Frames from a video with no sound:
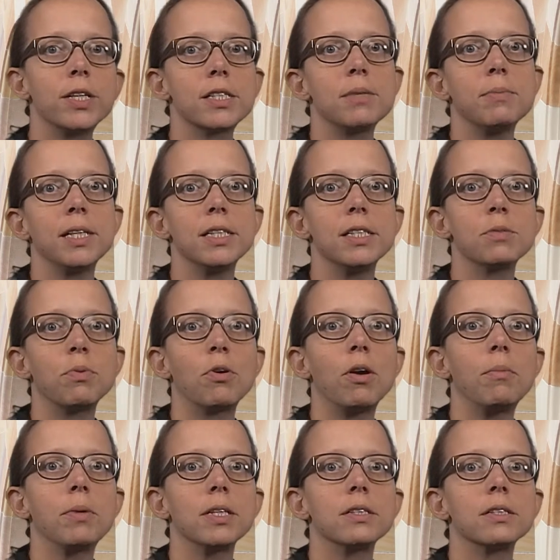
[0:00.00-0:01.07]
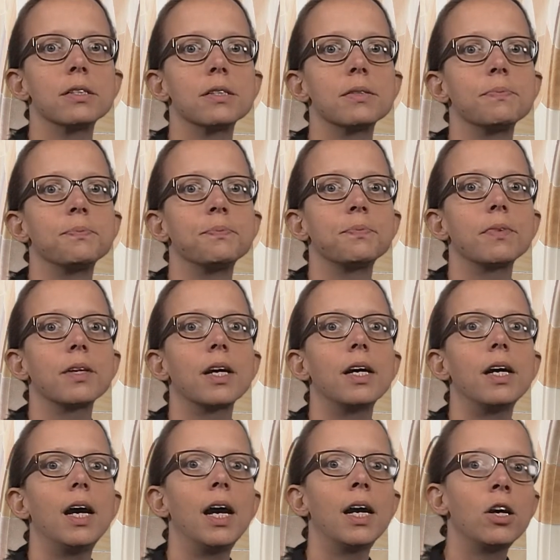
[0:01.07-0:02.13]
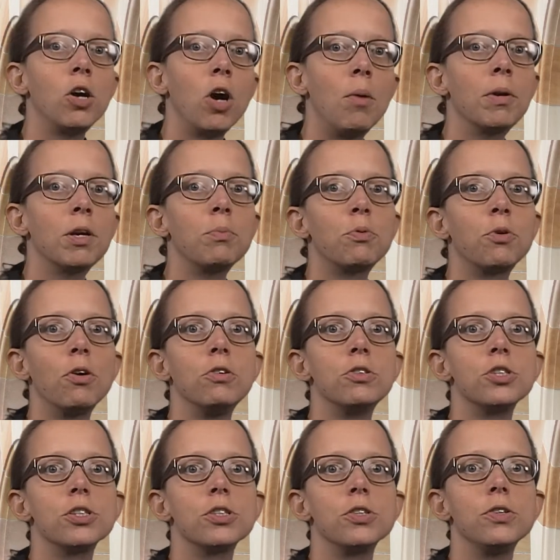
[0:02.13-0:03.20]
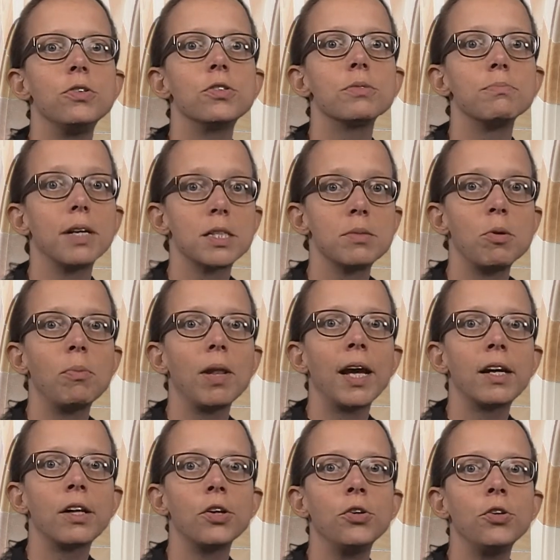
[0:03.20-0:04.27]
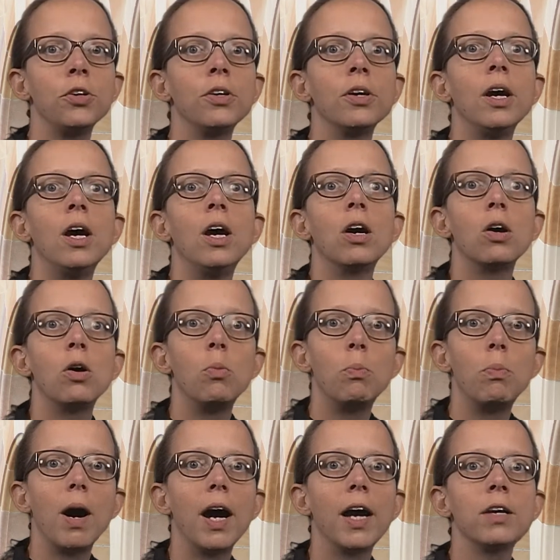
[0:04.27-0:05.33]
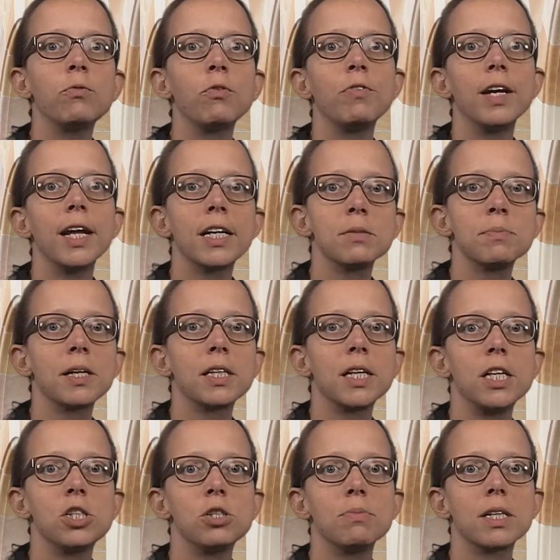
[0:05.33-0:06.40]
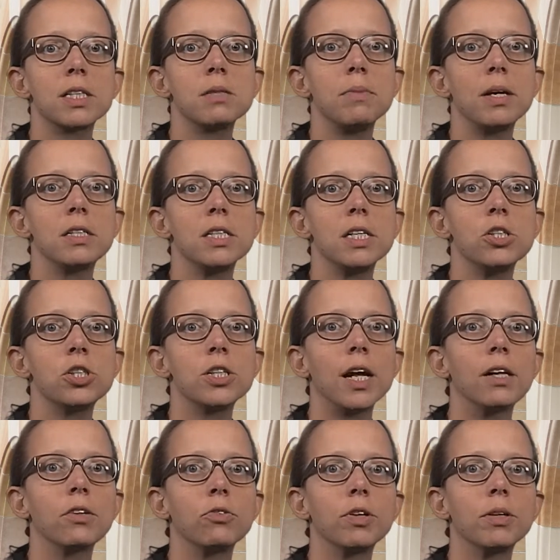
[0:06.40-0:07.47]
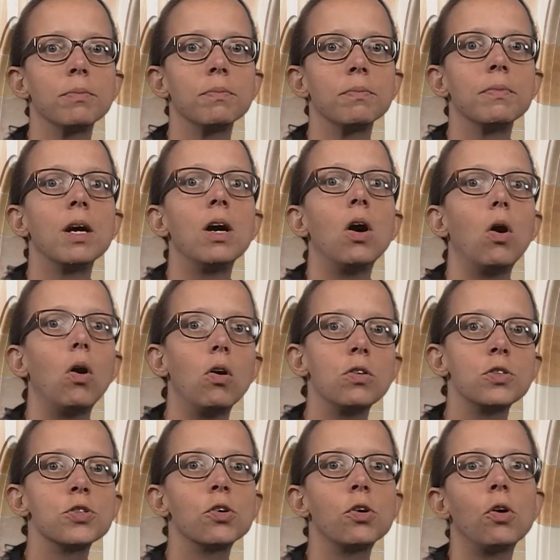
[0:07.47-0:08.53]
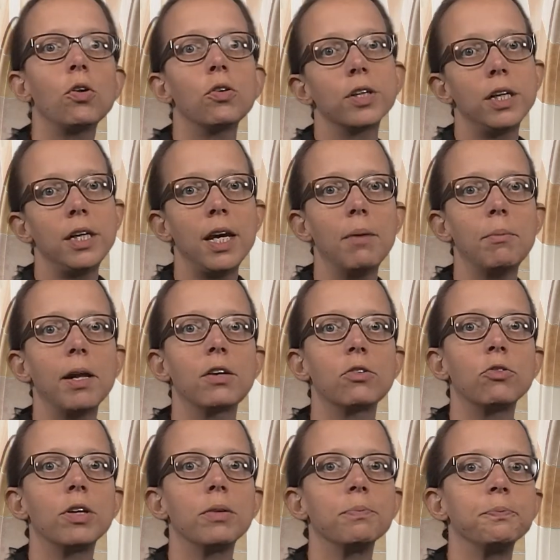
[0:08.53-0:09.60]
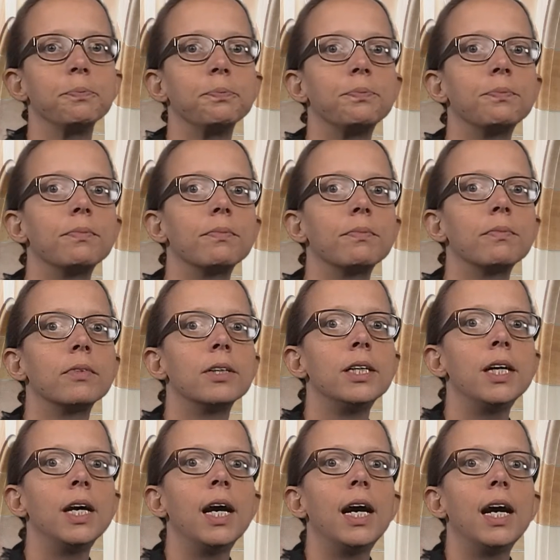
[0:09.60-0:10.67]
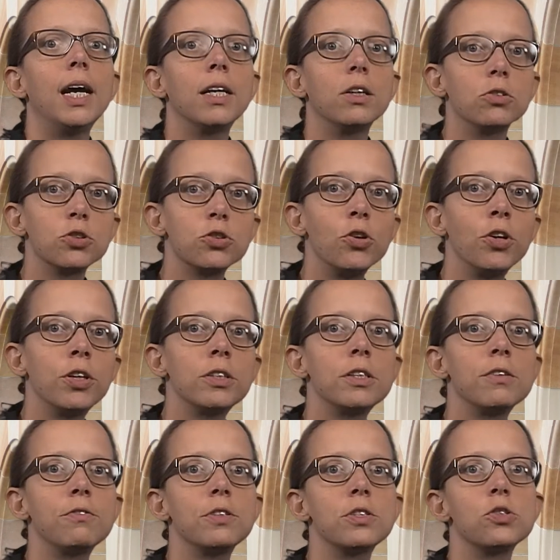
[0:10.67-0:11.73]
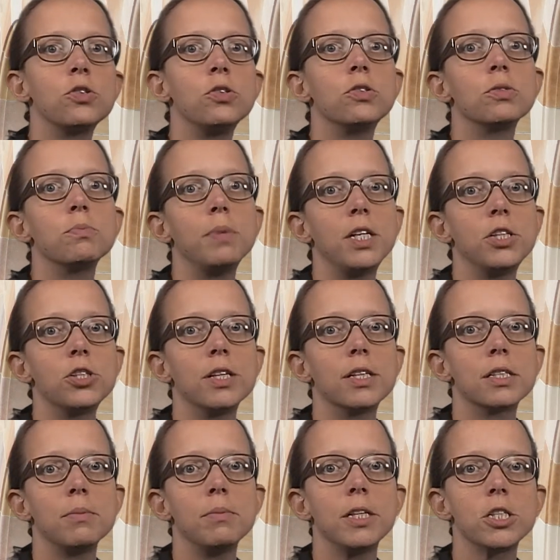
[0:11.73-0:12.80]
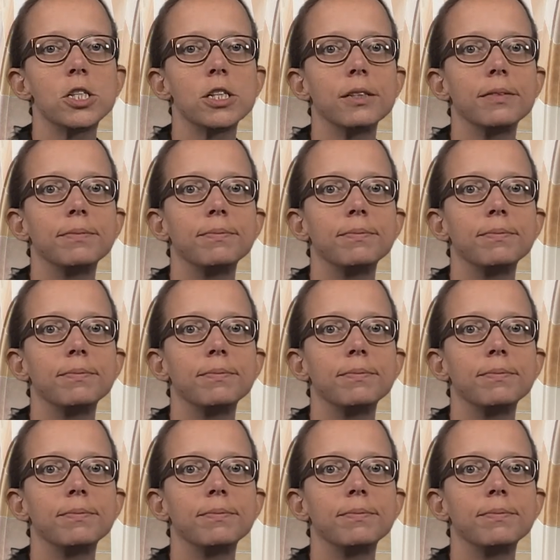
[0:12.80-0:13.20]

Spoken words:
estimate these parameters. A common approach is to use maximum likelihood combined with an expectation maximization algorithm, also called EM algorithm. An alternative is to use Bayesian estimation.